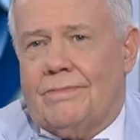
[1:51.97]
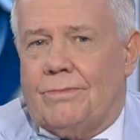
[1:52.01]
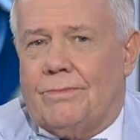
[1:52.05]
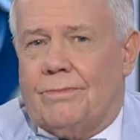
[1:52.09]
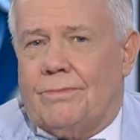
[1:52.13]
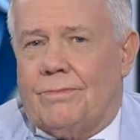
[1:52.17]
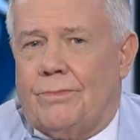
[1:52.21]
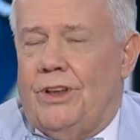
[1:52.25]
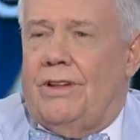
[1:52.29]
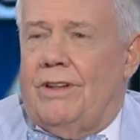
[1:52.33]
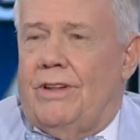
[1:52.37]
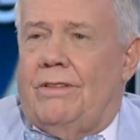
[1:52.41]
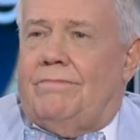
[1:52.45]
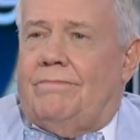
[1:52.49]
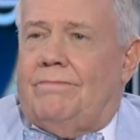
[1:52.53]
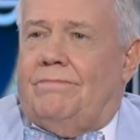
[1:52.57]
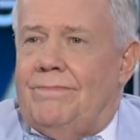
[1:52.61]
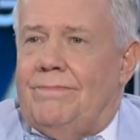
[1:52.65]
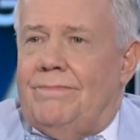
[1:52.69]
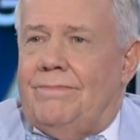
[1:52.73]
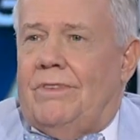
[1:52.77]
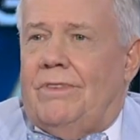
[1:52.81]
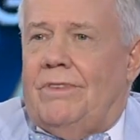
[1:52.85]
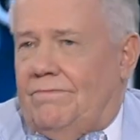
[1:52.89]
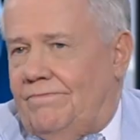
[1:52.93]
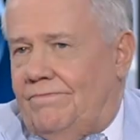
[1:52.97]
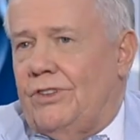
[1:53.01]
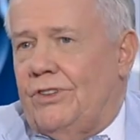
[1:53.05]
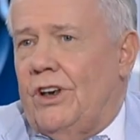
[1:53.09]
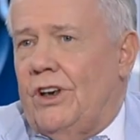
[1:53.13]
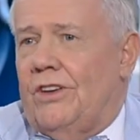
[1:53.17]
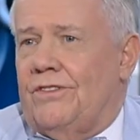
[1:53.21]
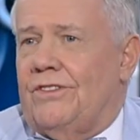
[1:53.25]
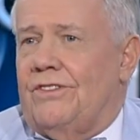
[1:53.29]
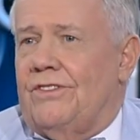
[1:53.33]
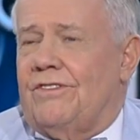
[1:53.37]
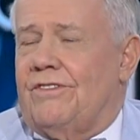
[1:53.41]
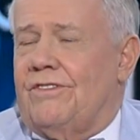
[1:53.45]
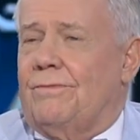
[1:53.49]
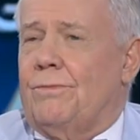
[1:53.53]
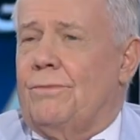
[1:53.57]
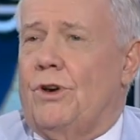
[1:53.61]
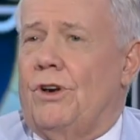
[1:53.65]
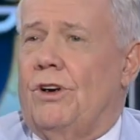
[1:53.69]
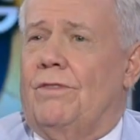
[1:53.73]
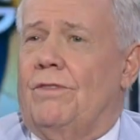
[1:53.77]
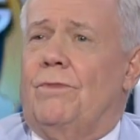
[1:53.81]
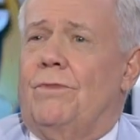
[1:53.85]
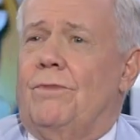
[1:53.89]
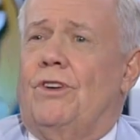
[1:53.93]
Maria, there are dozens of
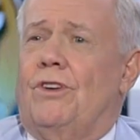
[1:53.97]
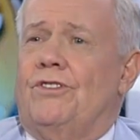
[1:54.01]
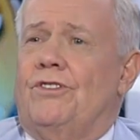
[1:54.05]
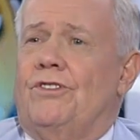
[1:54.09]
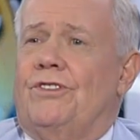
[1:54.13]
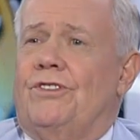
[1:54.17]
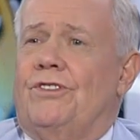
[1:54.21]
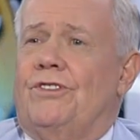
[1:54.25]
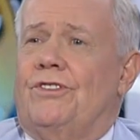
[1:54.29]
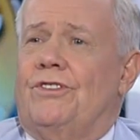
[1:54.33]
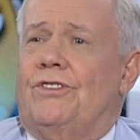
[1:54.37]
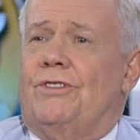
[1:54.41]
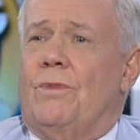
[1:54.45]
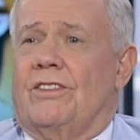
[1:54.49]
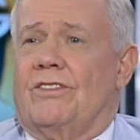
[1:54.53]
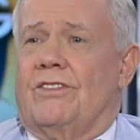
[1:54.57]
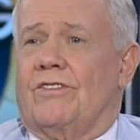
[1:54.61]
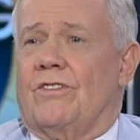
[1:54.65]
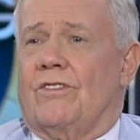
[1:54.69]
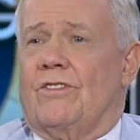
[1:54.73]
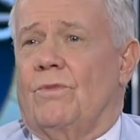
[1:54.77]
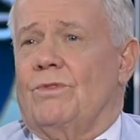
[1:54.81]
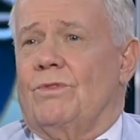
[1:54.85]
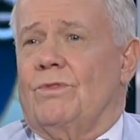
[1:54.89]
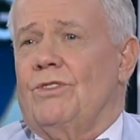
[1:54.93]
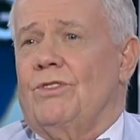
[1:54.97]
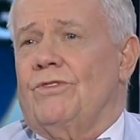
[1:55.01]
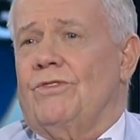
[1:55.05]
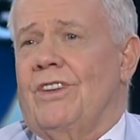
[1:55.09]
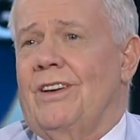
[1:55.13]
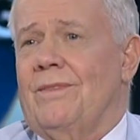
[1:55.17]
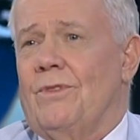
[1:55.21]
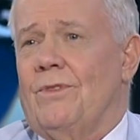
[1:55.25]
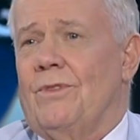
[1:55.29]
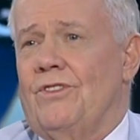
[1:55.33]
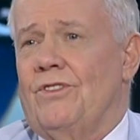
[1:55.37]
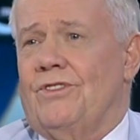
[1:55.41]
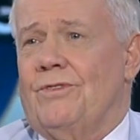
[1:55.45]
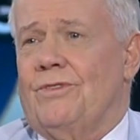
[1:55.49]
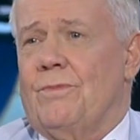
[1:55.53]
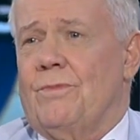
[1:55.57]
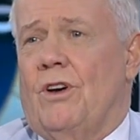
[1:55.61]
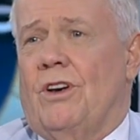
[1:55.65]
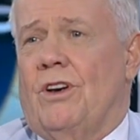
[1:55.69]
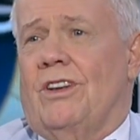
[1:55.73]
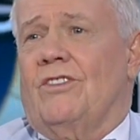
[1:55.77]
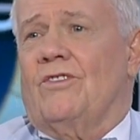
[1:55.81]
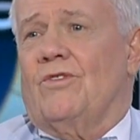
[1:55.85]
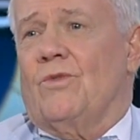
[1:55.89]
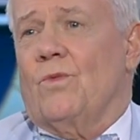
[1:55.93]
emerging markets. So when you say emerging
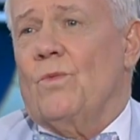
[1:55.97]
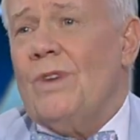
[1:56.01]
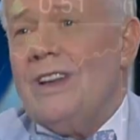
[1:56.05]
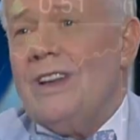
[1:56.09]
markets,